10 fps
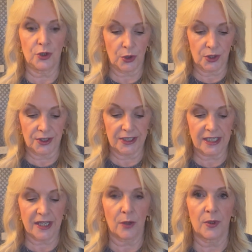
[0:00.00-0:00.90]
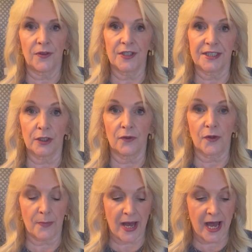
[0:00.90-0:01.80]
you can see there, with the silver
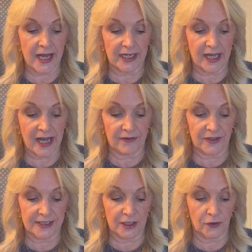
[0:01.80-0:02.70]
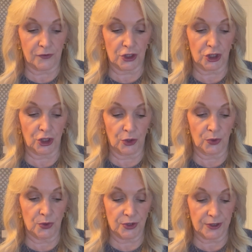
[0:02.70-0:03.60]
bag and the silver
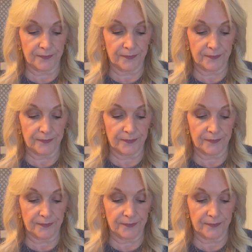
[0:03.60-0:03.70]
shoes.